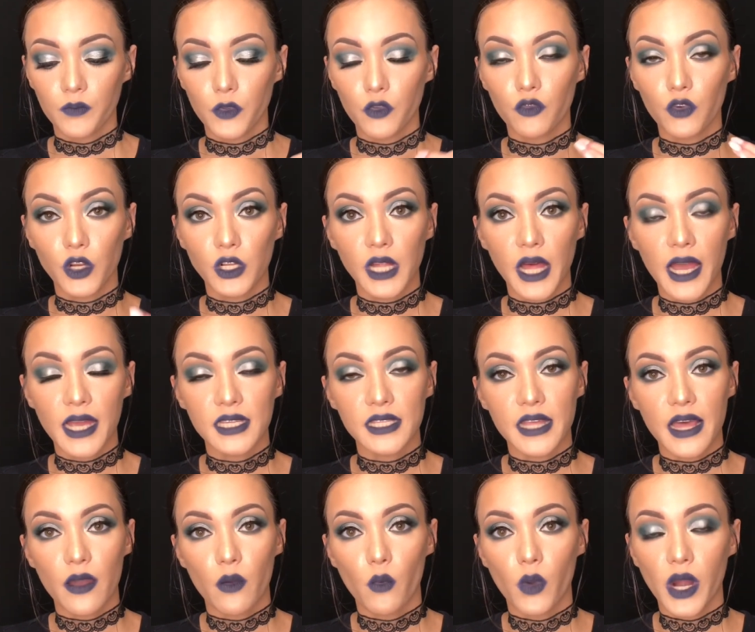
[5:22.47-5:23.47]
realize
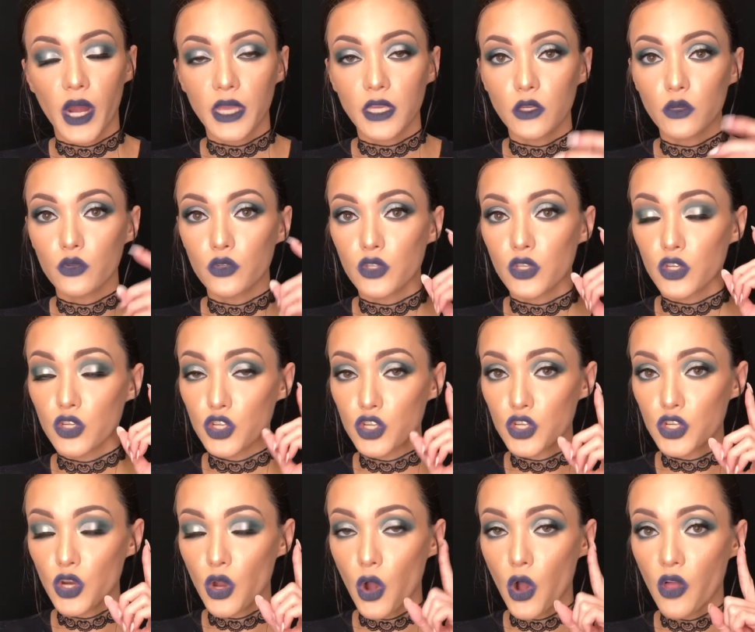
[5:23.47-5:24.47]
that when I
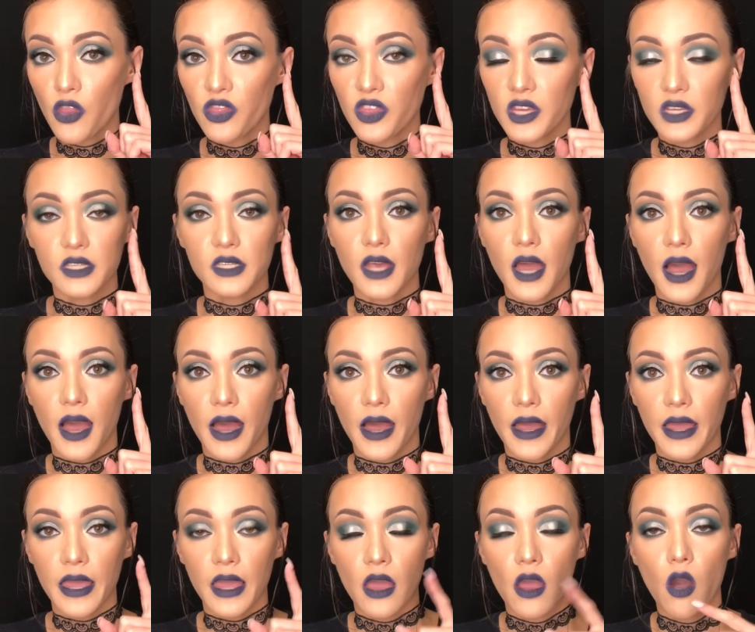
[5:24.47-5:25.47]
use on this
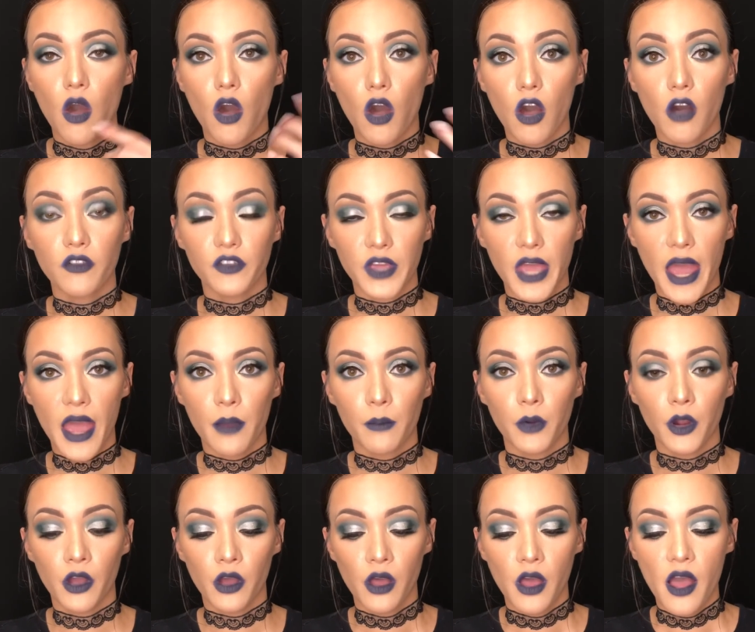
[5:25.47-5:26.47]
eye off
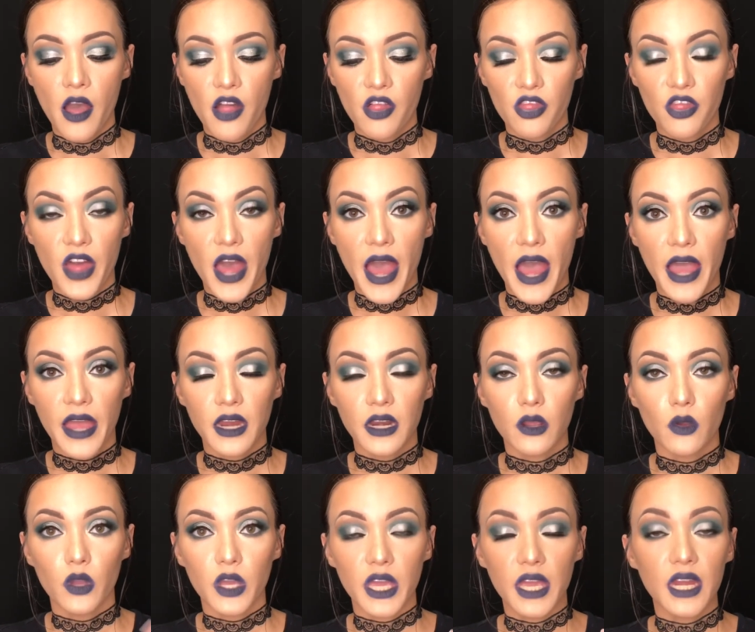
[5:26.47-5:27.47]
camera that
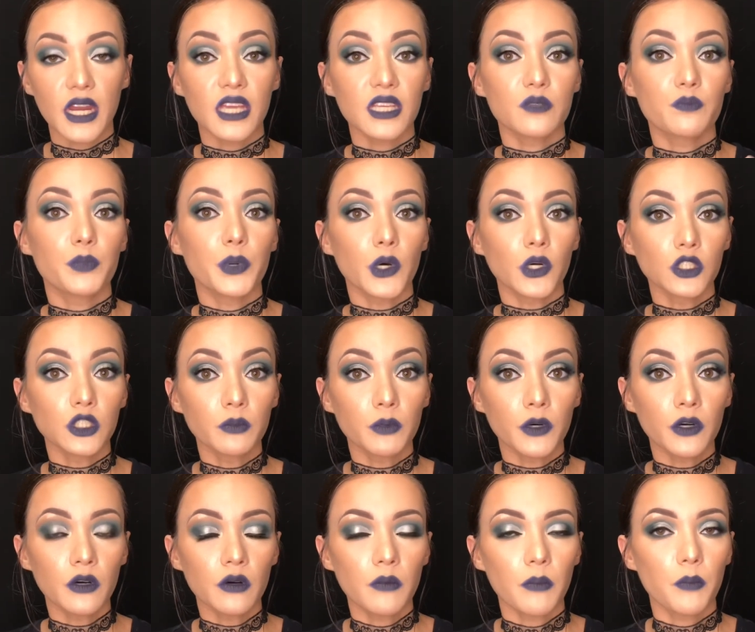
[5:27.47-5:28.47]
it is
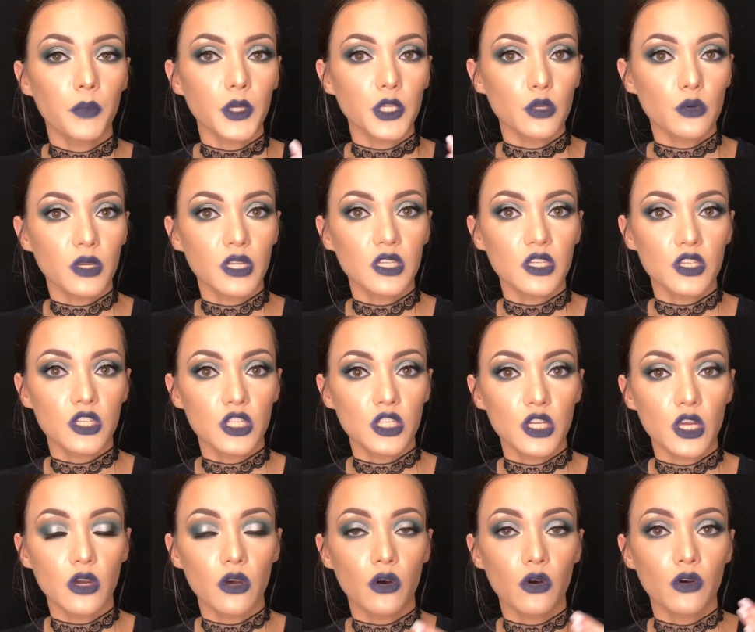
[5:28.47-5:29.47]
buildable, but you can
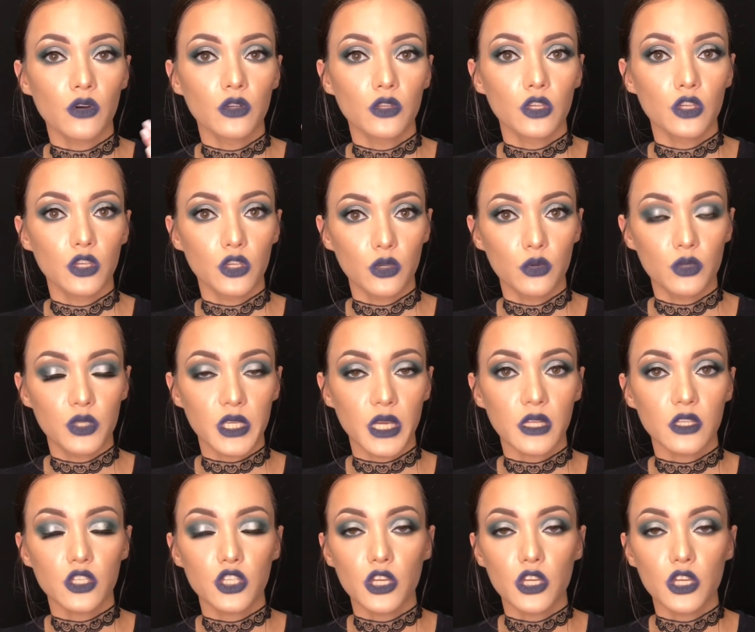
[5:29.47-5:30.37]
still use it.